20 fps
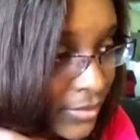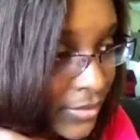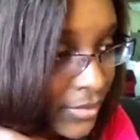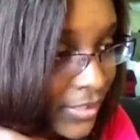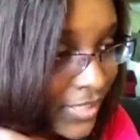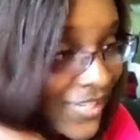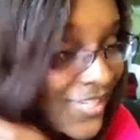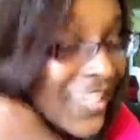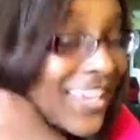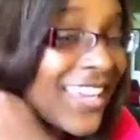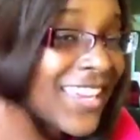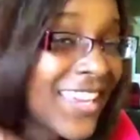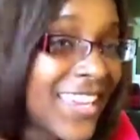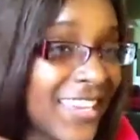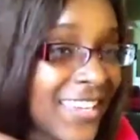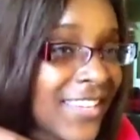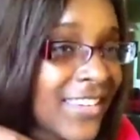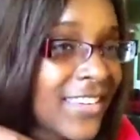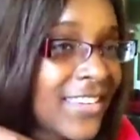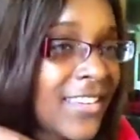in
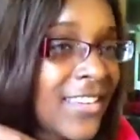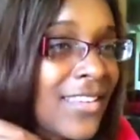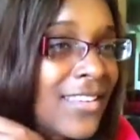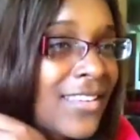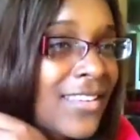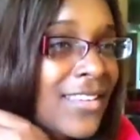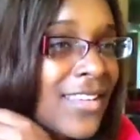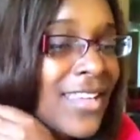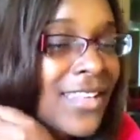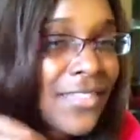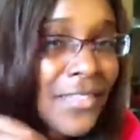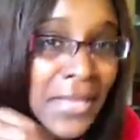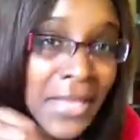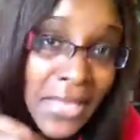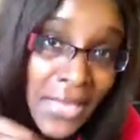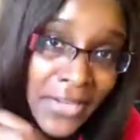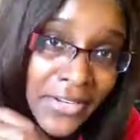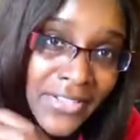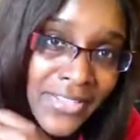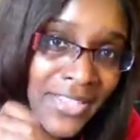the
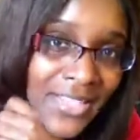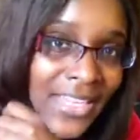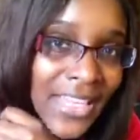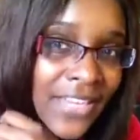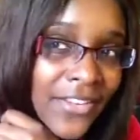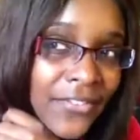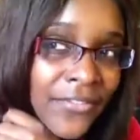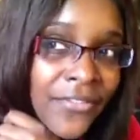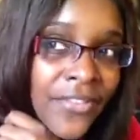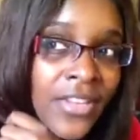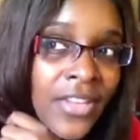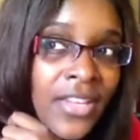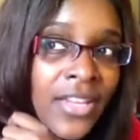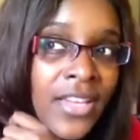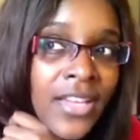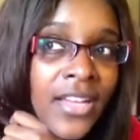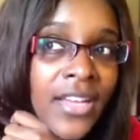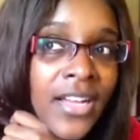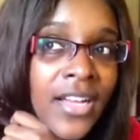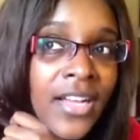hairs that I've
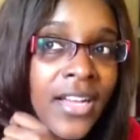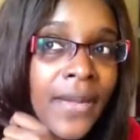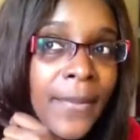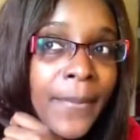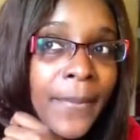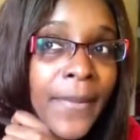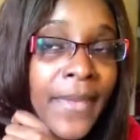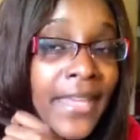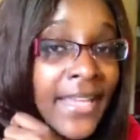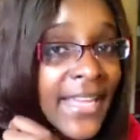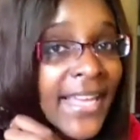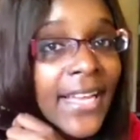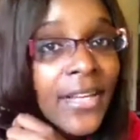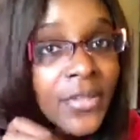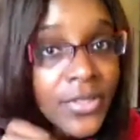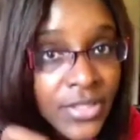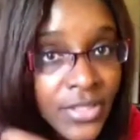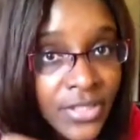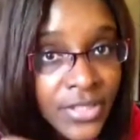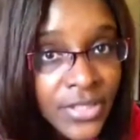
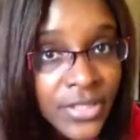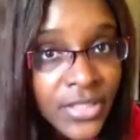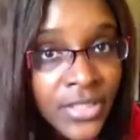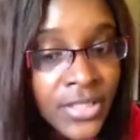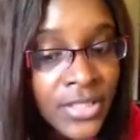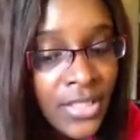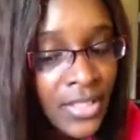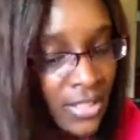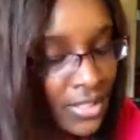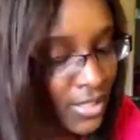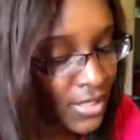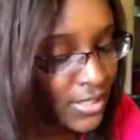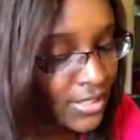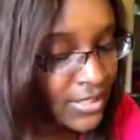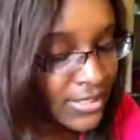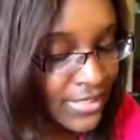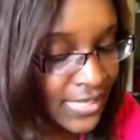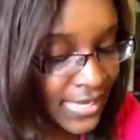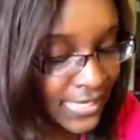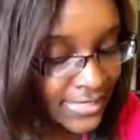encountered,
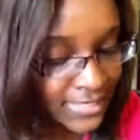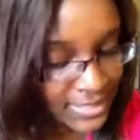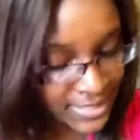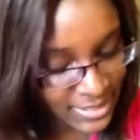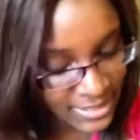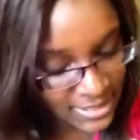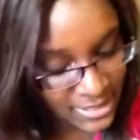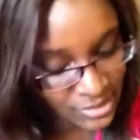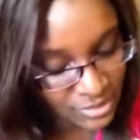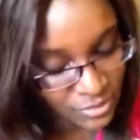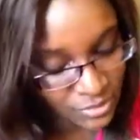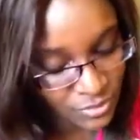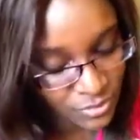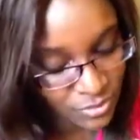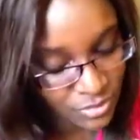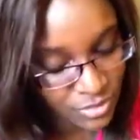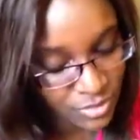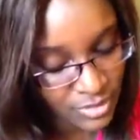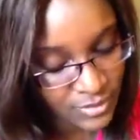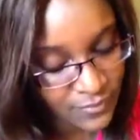yaki is
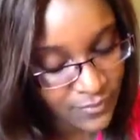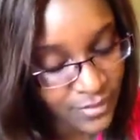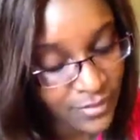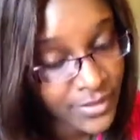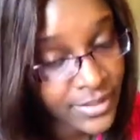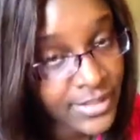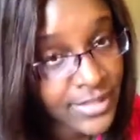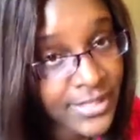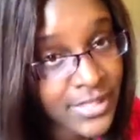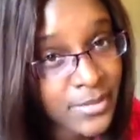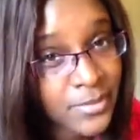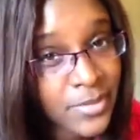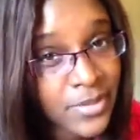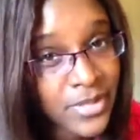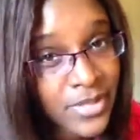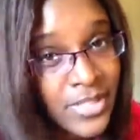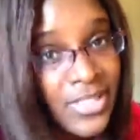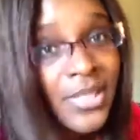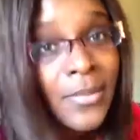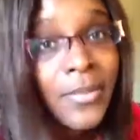usually very similar
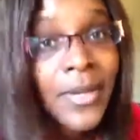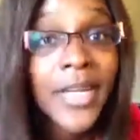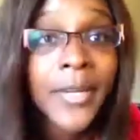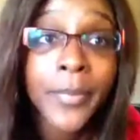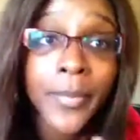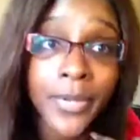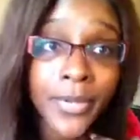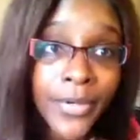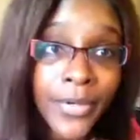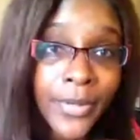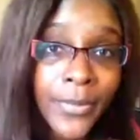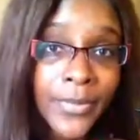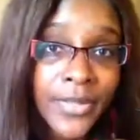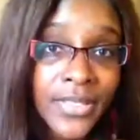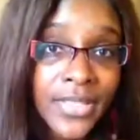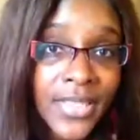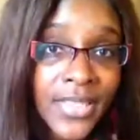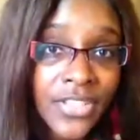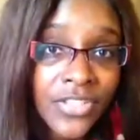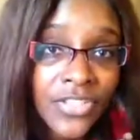to my permed
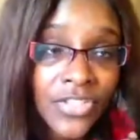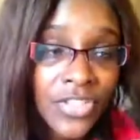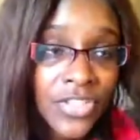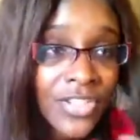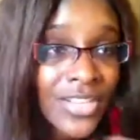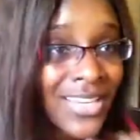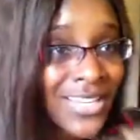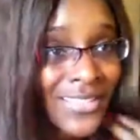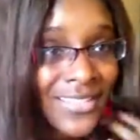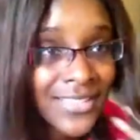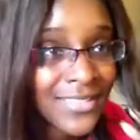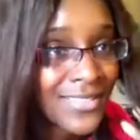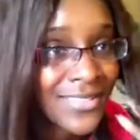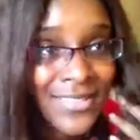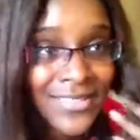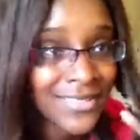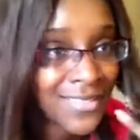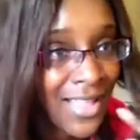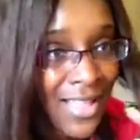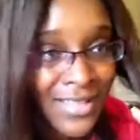texture, and this is
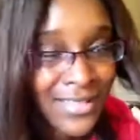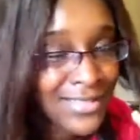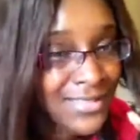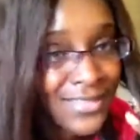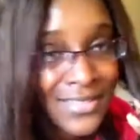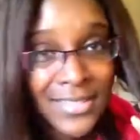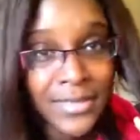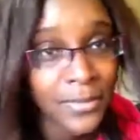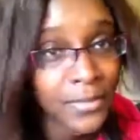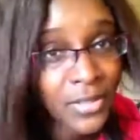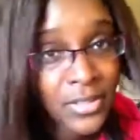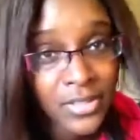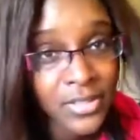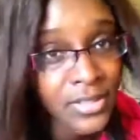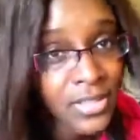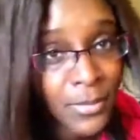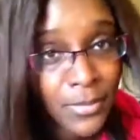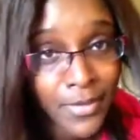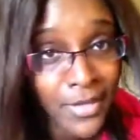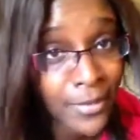not similar
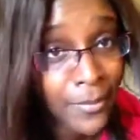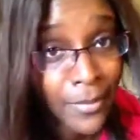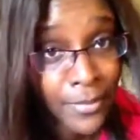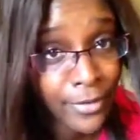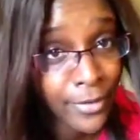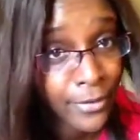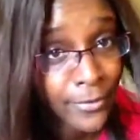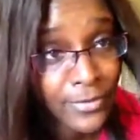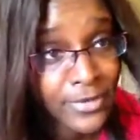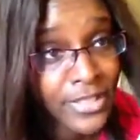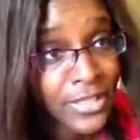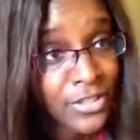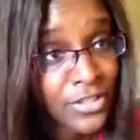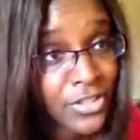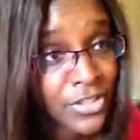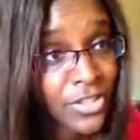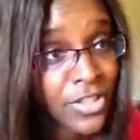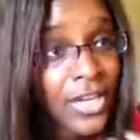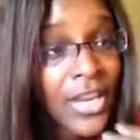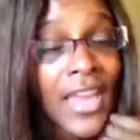to my permed
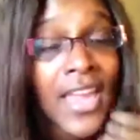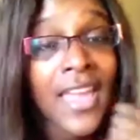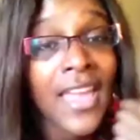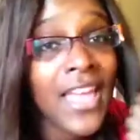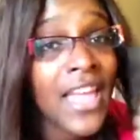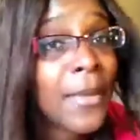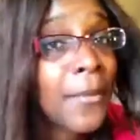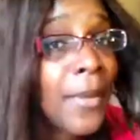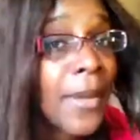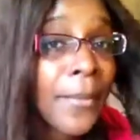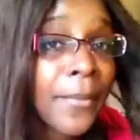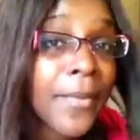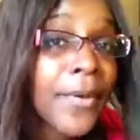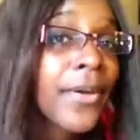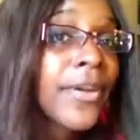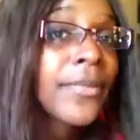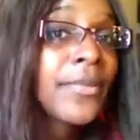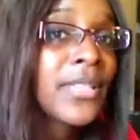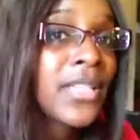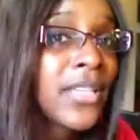texture. And my
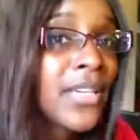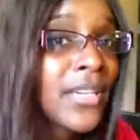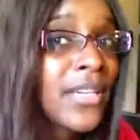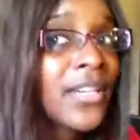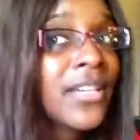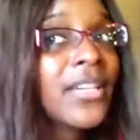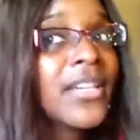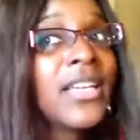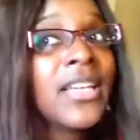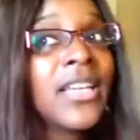permed hair